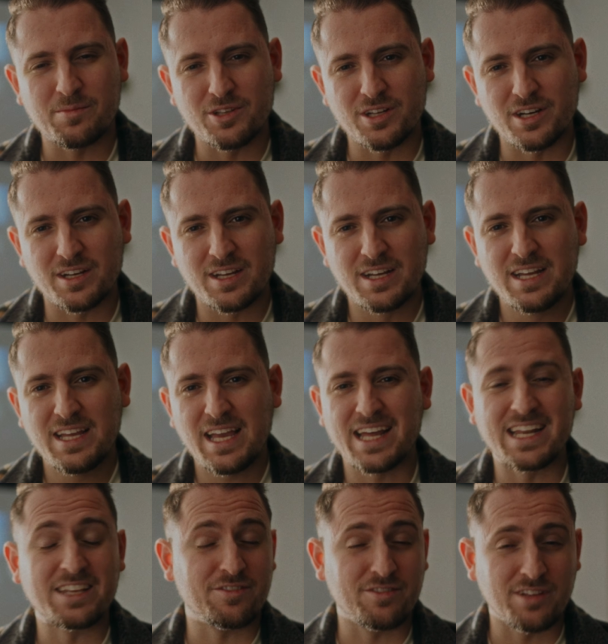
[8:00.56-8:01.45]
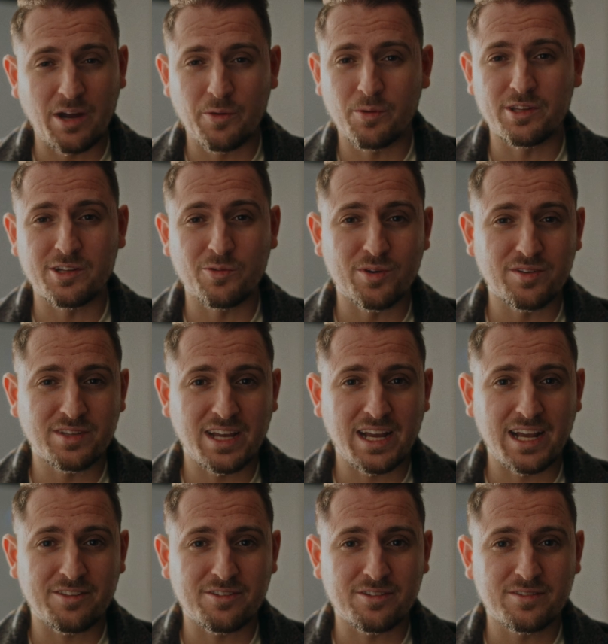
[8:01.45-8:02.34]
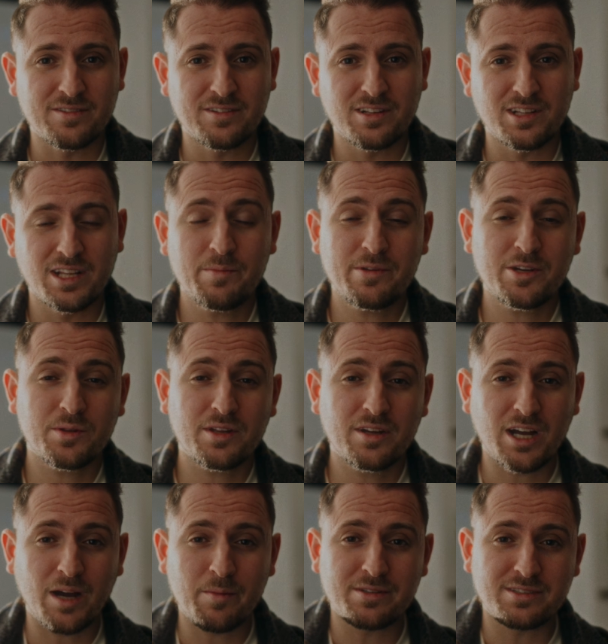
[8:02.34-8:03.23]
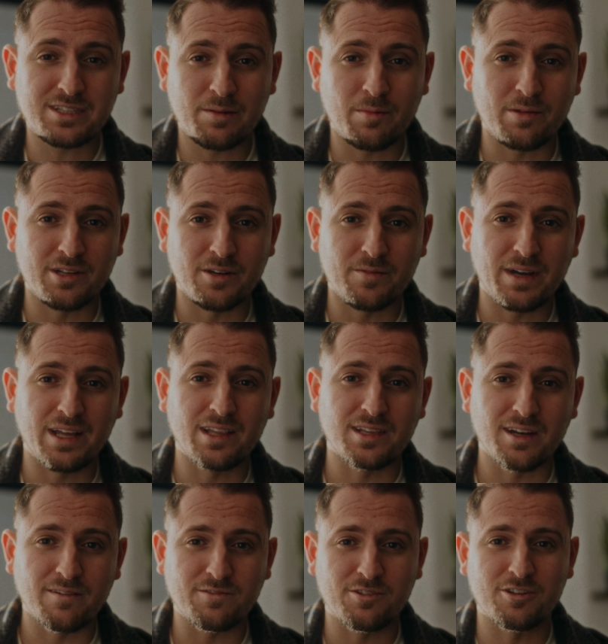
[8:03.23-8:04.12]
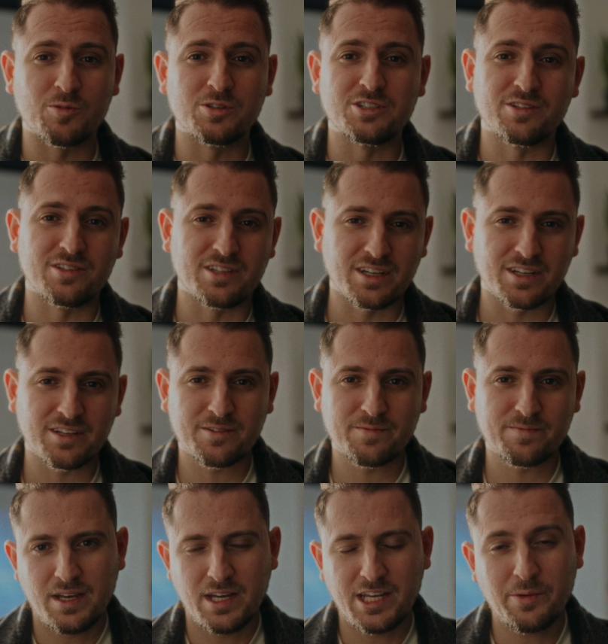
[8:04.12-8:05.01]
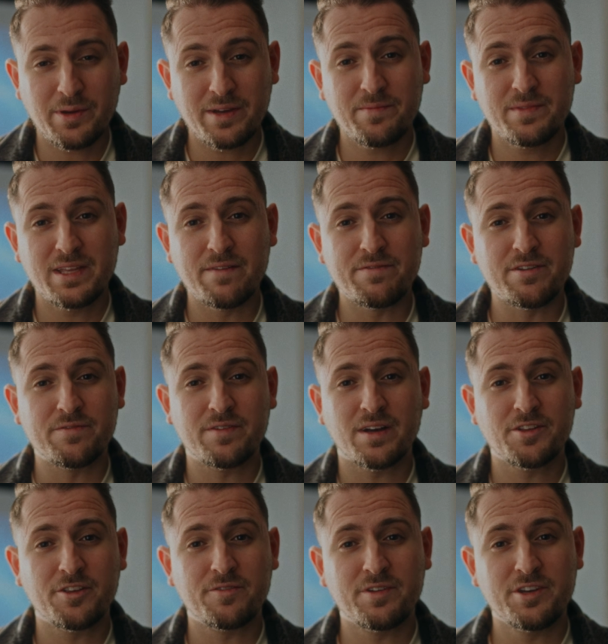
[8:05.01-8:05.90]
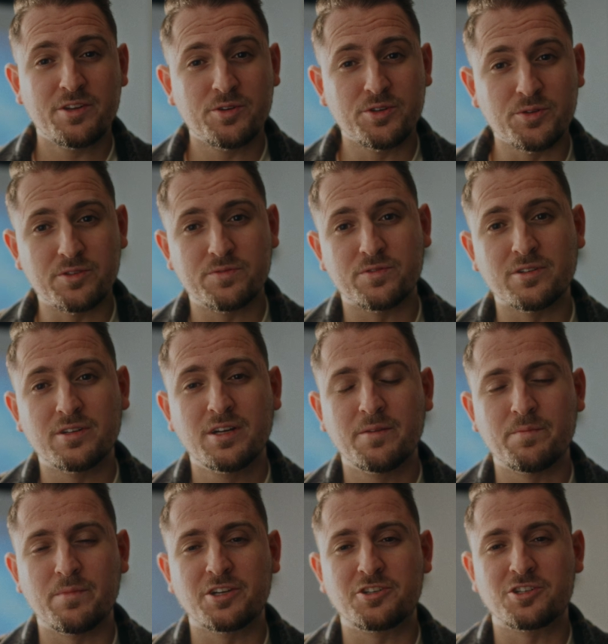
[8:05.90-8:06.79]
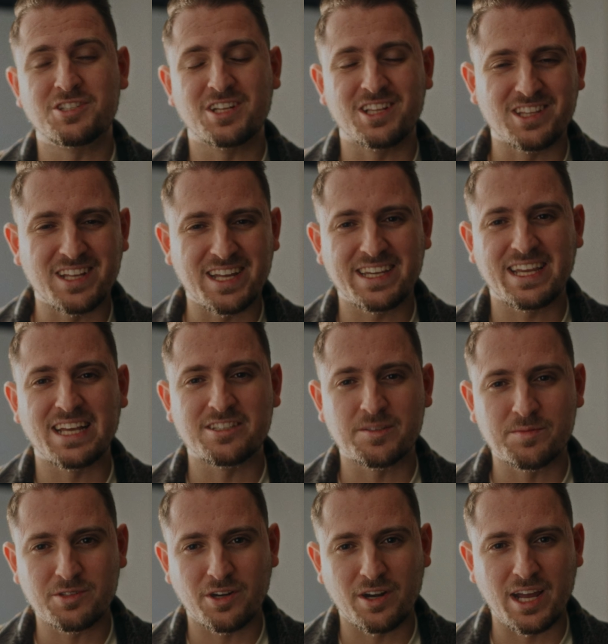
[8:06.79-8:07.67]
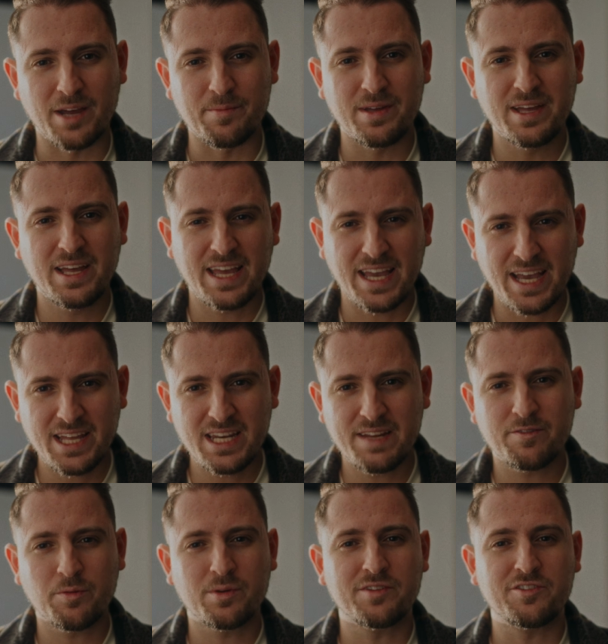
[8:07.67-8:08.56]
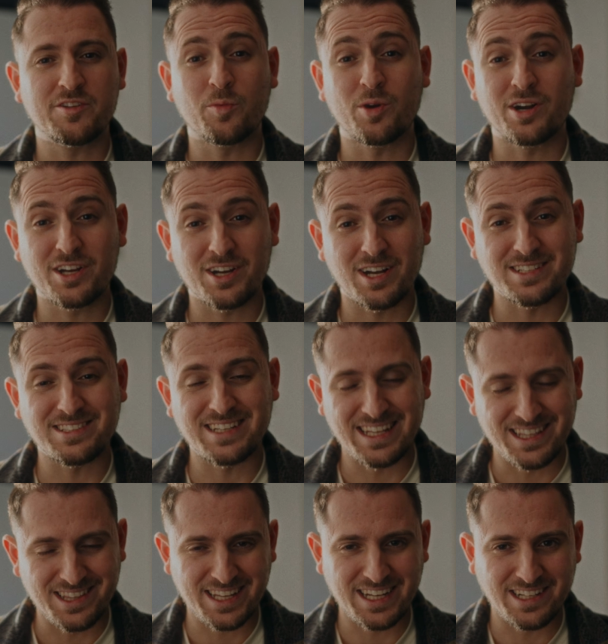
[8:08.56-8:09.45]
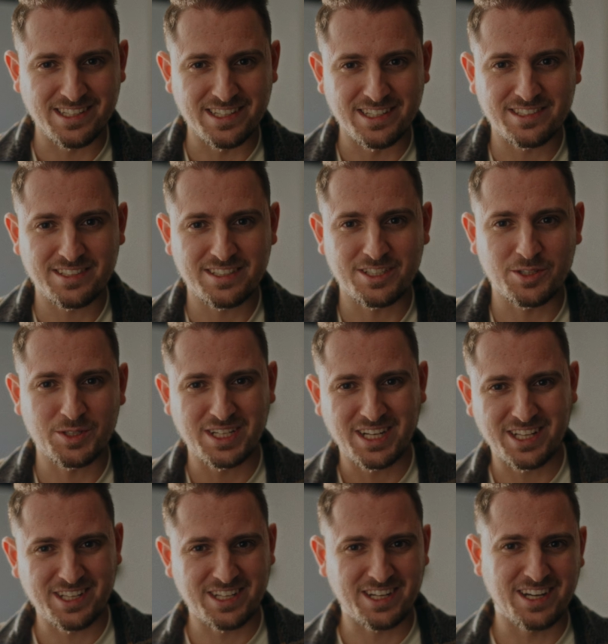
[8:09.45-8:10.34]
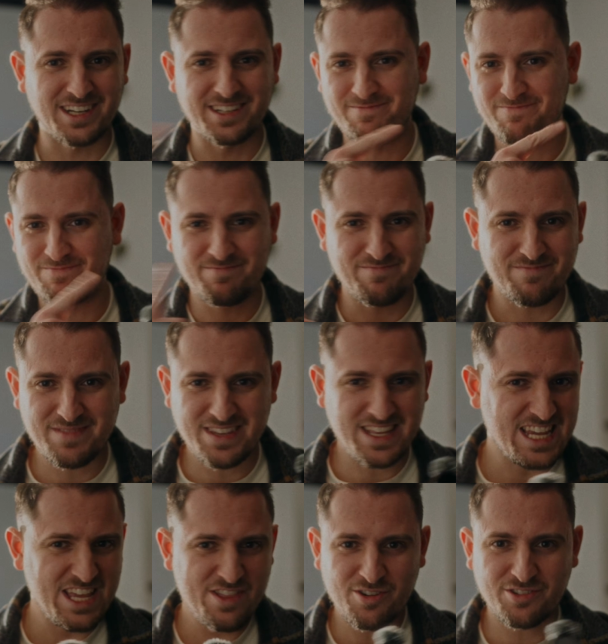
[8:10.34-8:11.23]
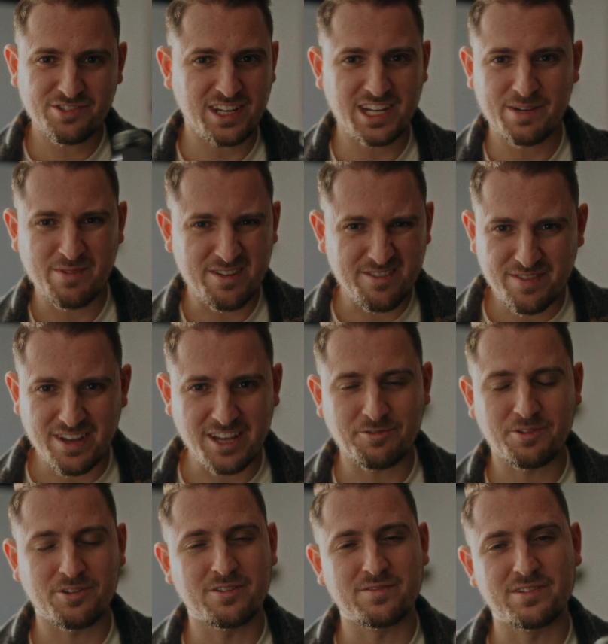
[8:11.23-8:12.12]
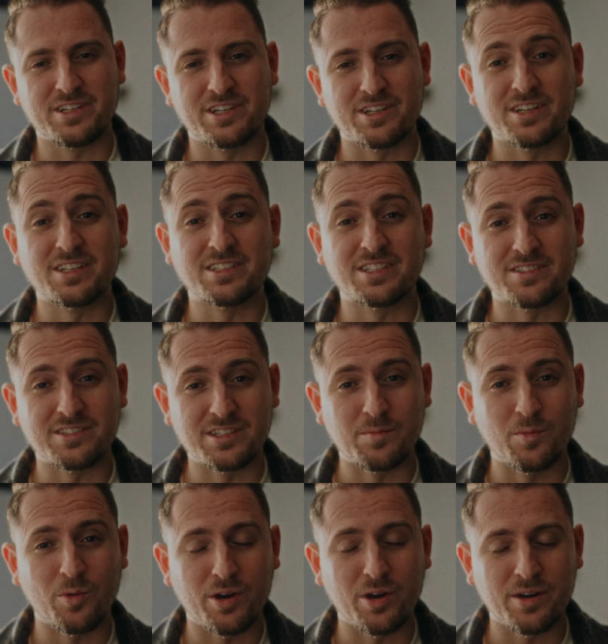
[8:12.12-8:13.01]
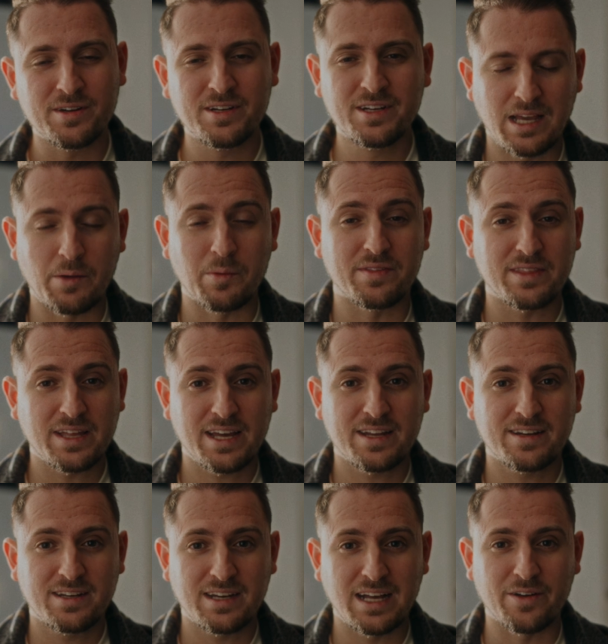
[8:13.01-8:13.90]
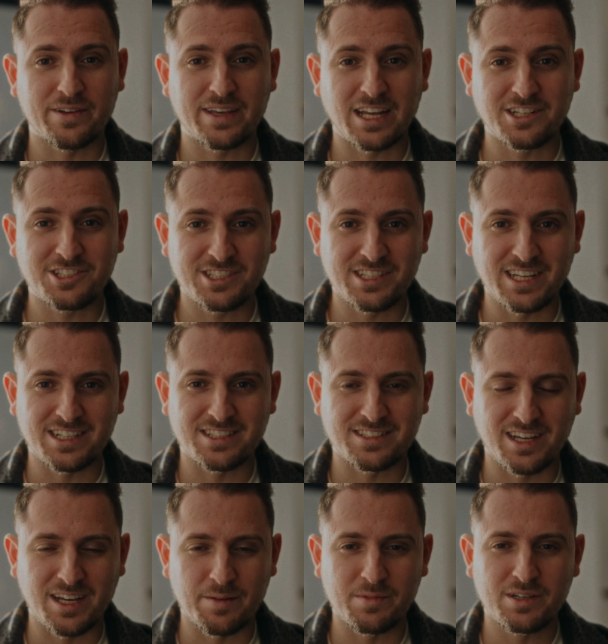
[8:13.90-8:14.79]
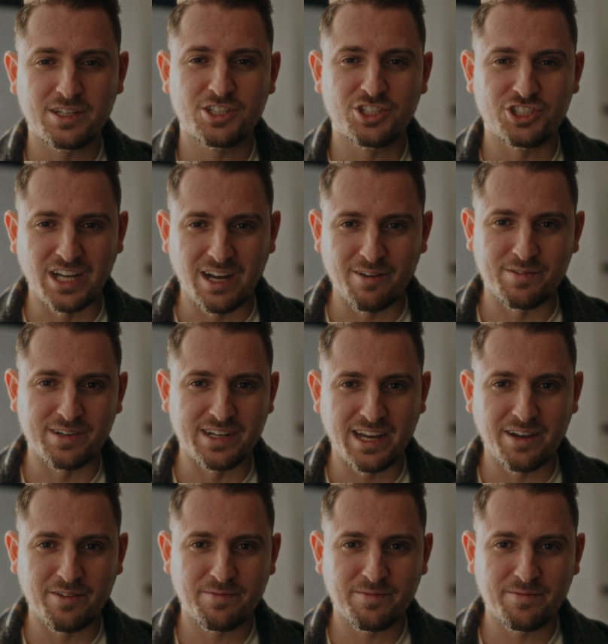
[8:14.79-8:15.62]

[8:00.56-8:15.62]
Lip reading: look and it's not really worth the hassle? Let me know in the comments down below. I'd love to know what you think. Anyway, if you found this video useful, make sure to like and subscribe. And if you want to see more content like this, you can click on either side of my face right over here to see more. And with that, I'll catch you next time. Ciao for now.